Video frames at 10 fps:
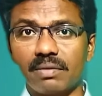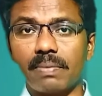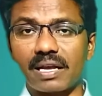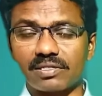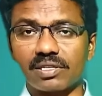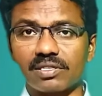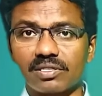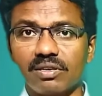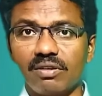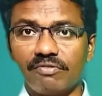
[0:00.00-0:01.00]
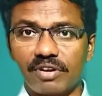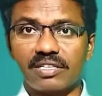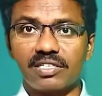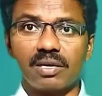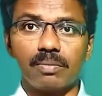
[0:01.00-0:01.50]
in the past tense, for
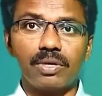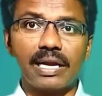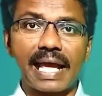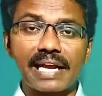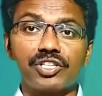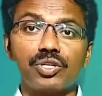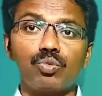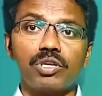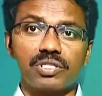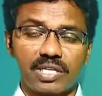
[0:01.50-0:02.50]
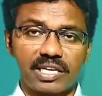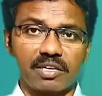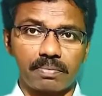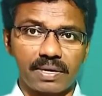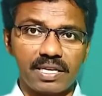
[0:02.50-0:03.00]
example, an action was
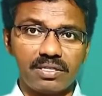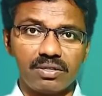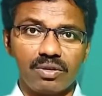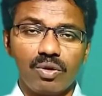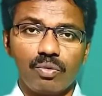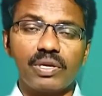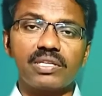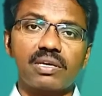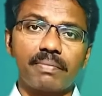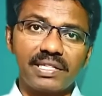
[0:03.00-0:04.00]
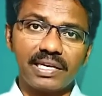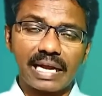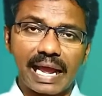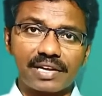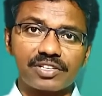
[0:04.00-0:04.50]
taking place when some other
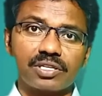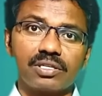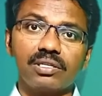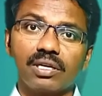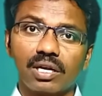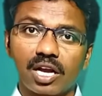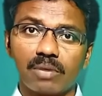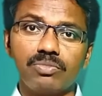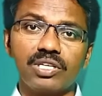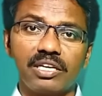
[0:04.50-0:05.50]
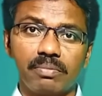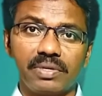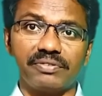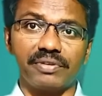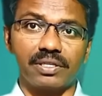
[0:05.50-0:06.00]
action comes in
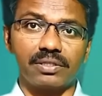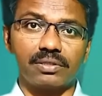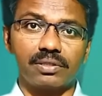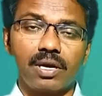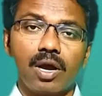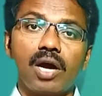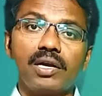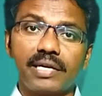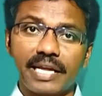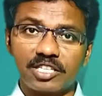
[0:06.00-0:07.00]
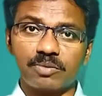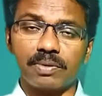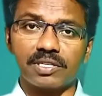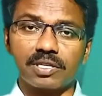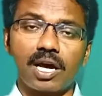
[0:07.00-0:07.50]
between or takes
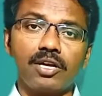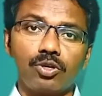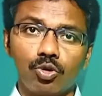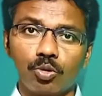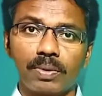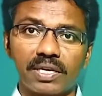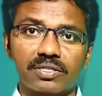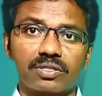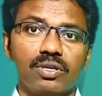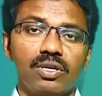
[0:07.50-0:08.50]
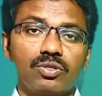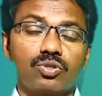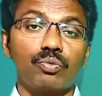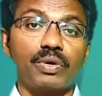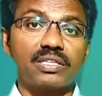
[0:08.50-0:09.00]
place or took place.
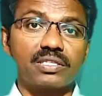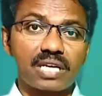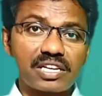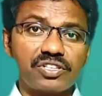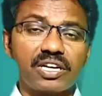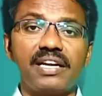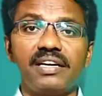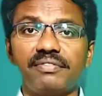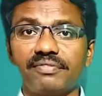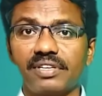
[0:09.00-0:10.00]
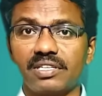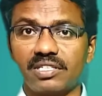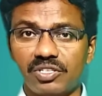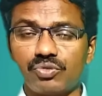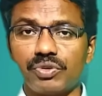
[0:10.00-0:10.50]
So when such kind of
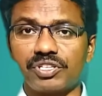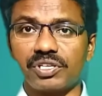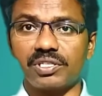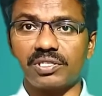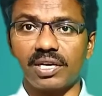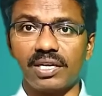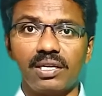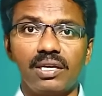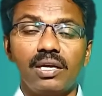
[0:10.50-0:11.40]
situation is there